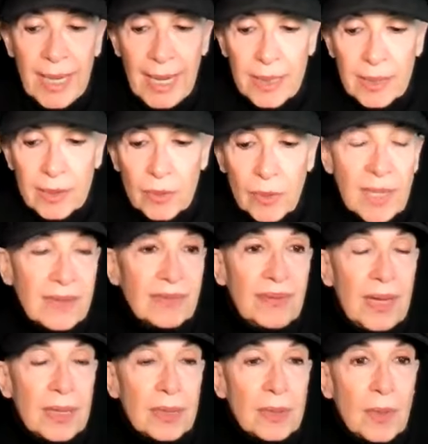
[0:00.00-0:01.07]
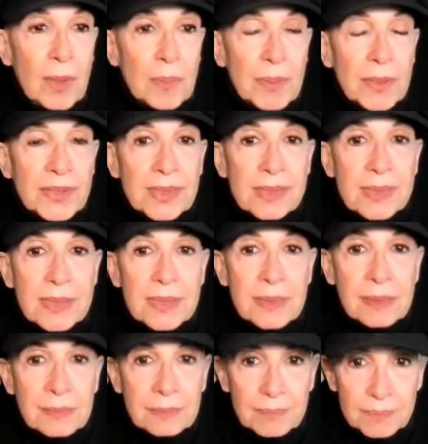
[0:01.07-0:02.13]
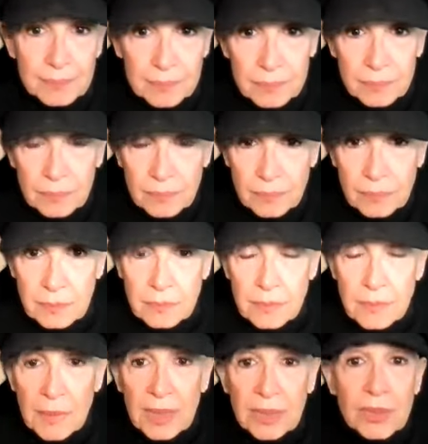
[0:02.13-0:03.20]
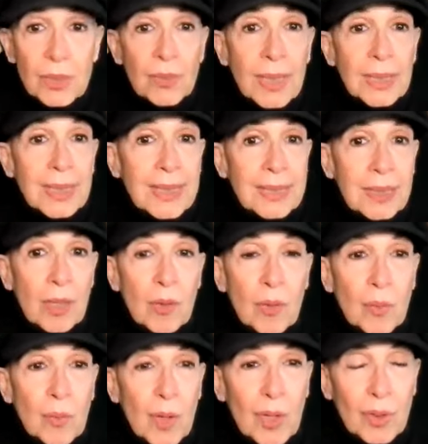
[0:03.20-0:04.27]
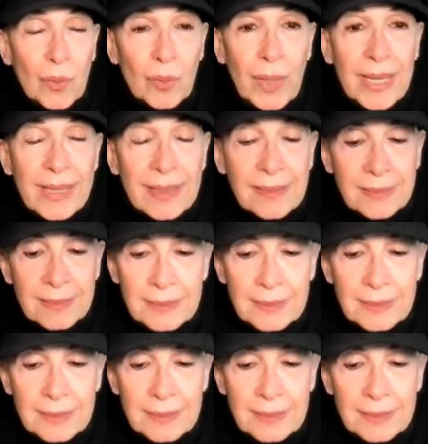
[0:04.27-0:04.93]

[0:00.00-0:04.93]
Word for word: how do i follow up on this do i let it go and walk away